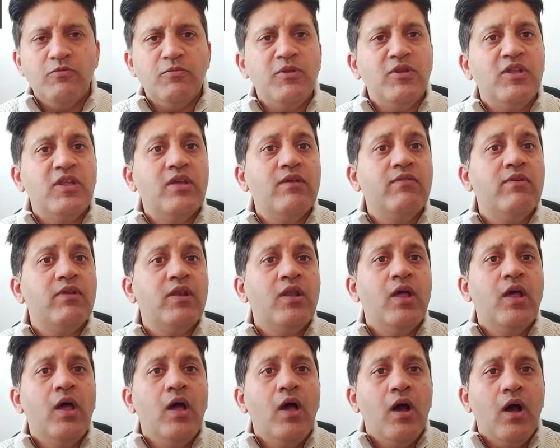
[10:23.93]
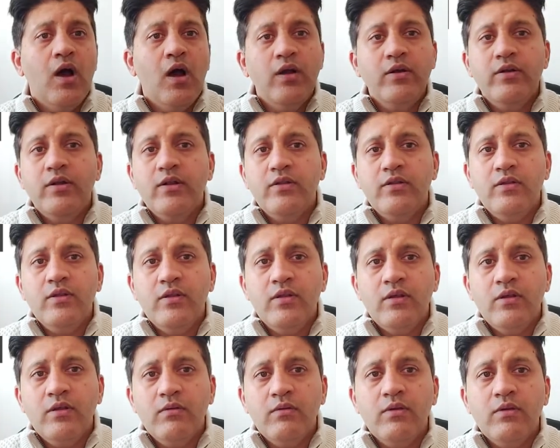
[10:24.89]
been given under
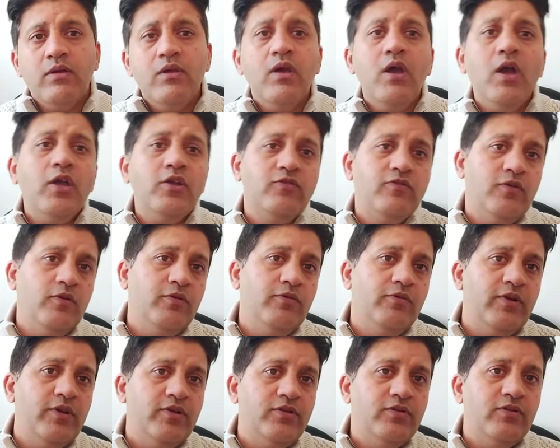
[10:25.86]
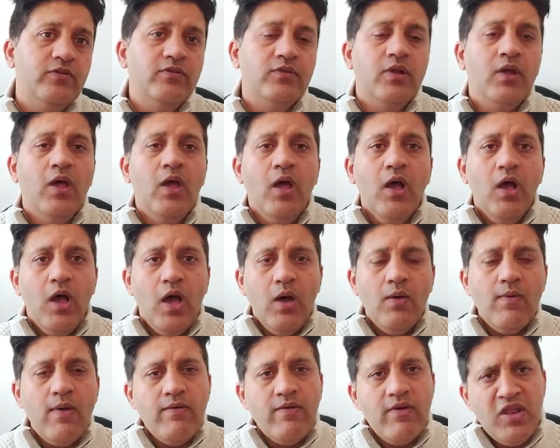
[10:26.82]
the cash flow ratios.
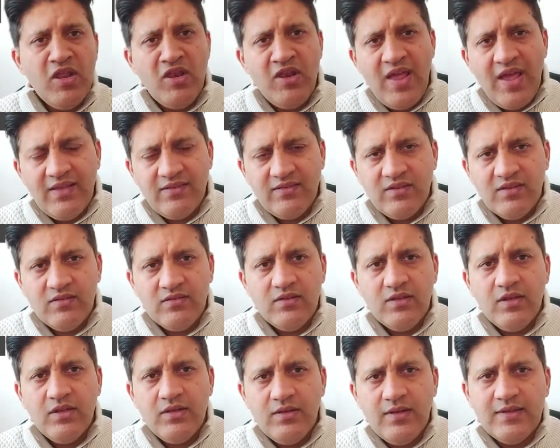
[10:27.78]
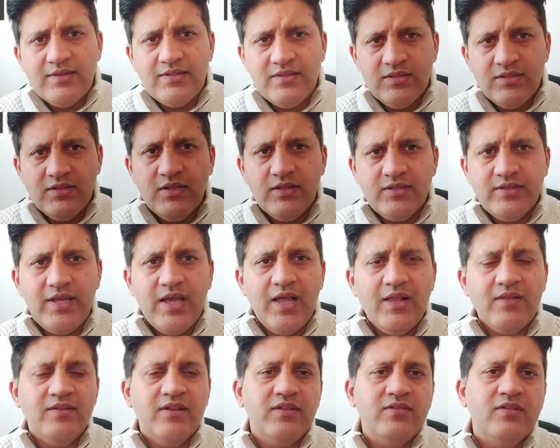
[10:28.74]
However, in essence, it does
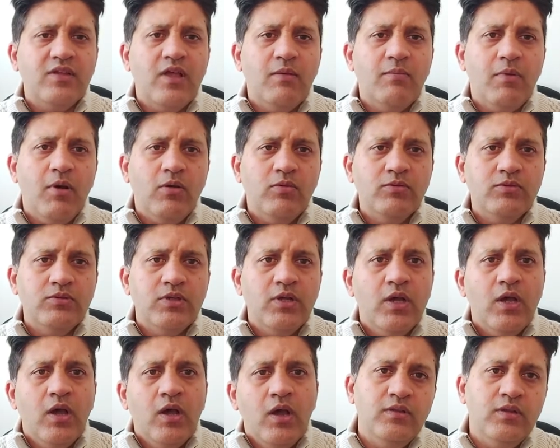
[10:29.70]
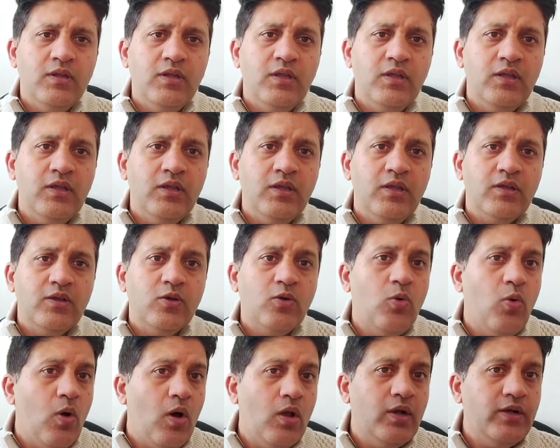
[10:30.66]
tells us about the
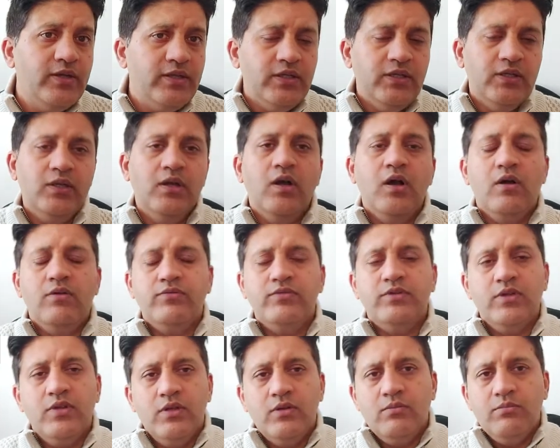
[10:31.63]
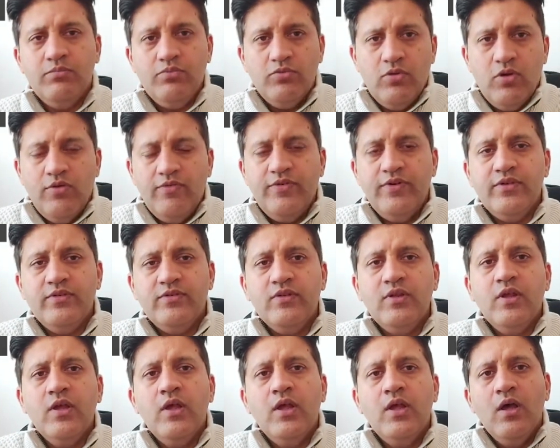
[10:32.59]
quality of the profits
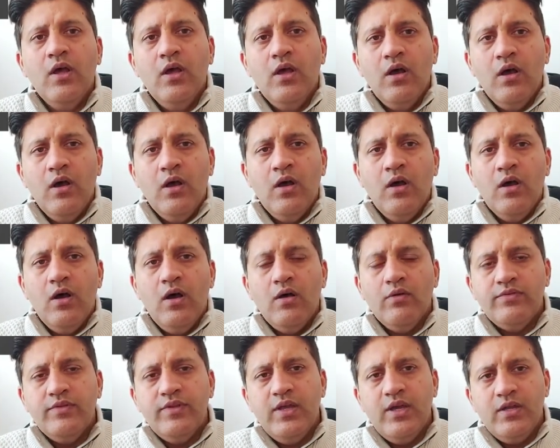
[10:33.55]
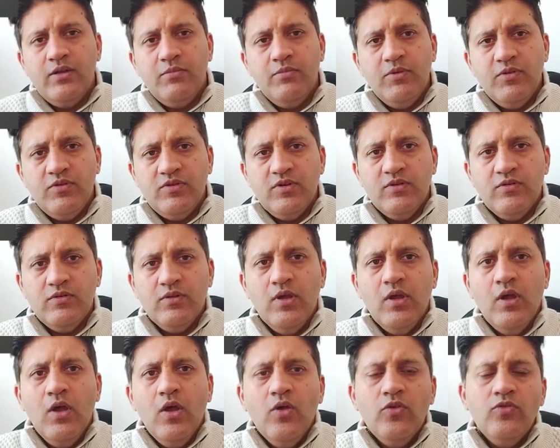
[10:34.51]
of that business.
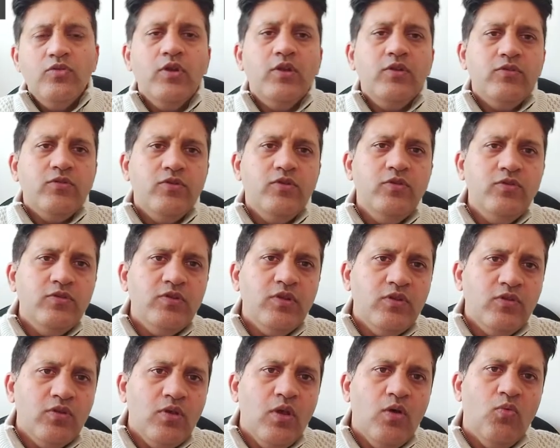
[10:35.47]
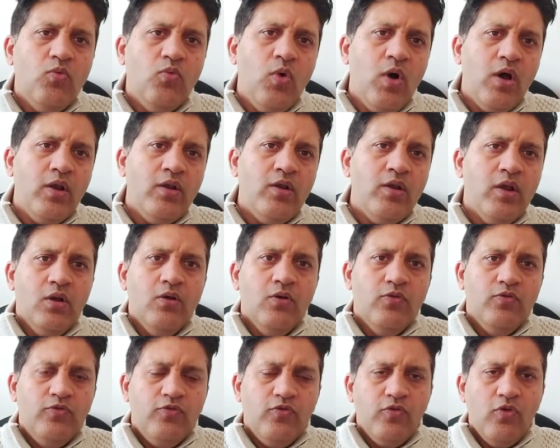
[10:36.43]
So it uses one
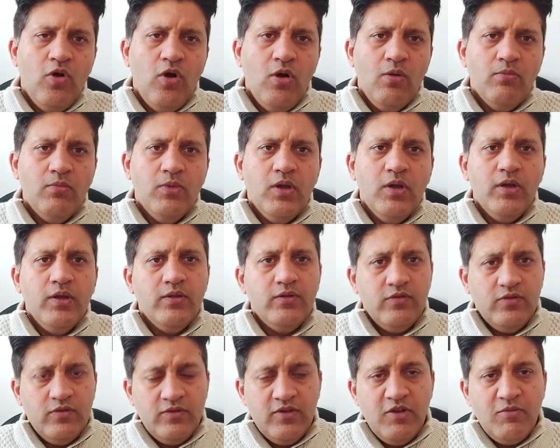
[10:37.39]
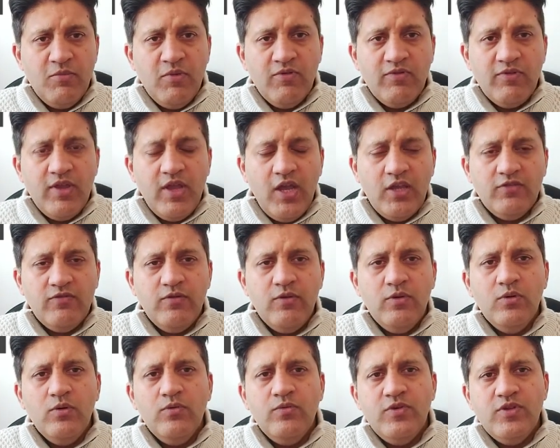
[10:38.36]
from a statement of cash
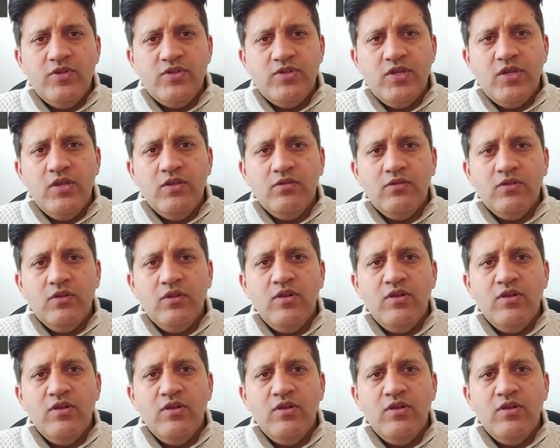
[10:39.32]
flow, which is a